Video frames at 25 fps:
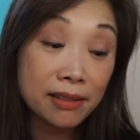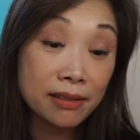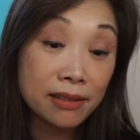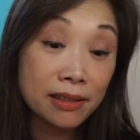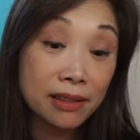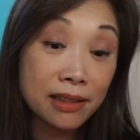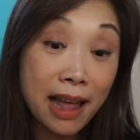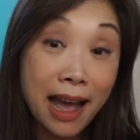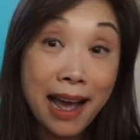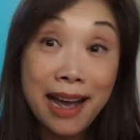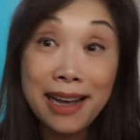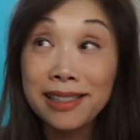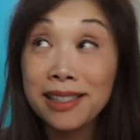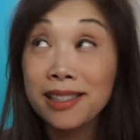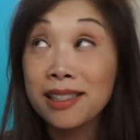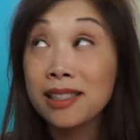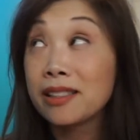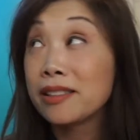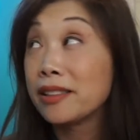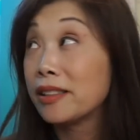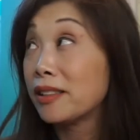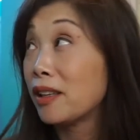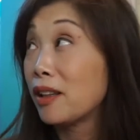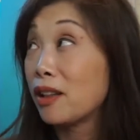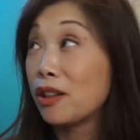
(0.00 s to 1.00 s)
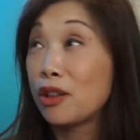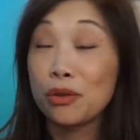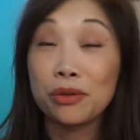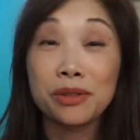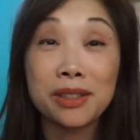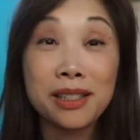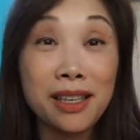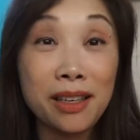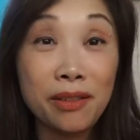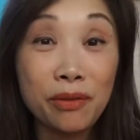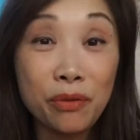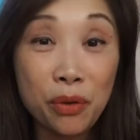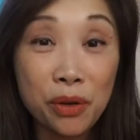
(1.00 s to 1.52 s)
last
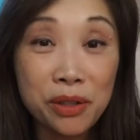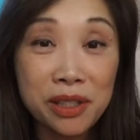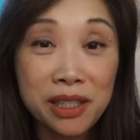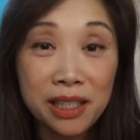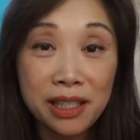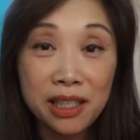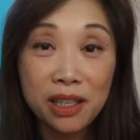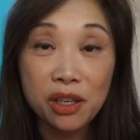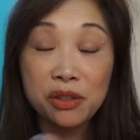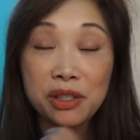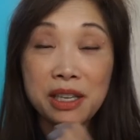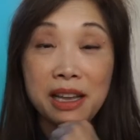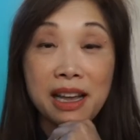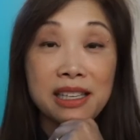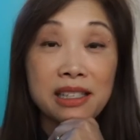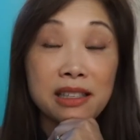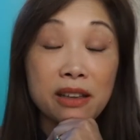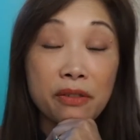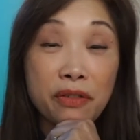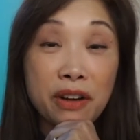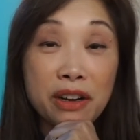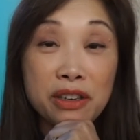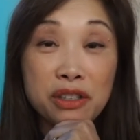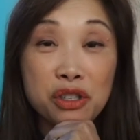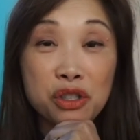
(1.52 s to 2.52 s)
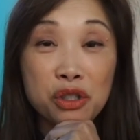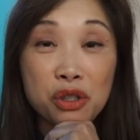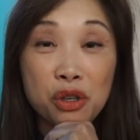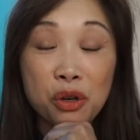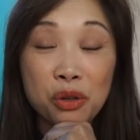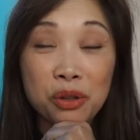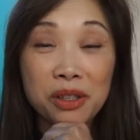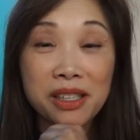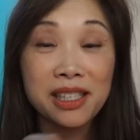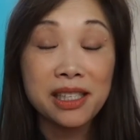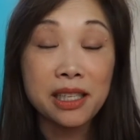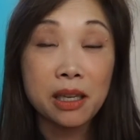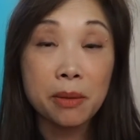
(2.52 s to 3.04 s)
thirteen, fourteen years as a functional
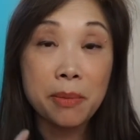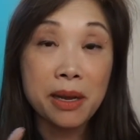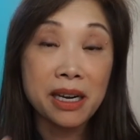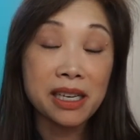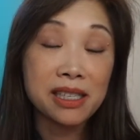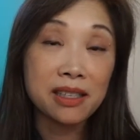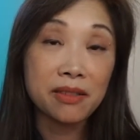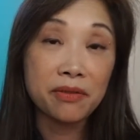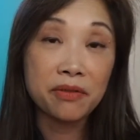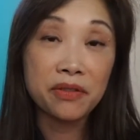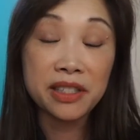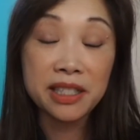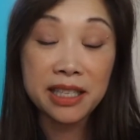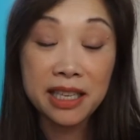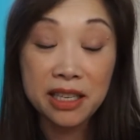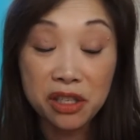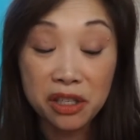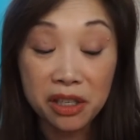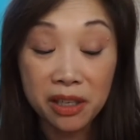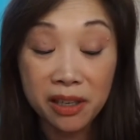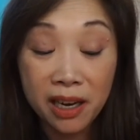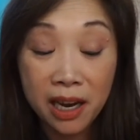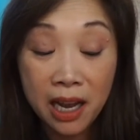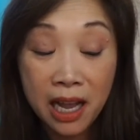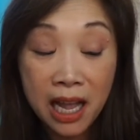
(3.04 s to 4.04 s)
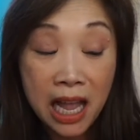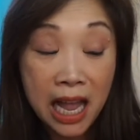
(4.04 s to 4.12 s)
holistic medicine physician.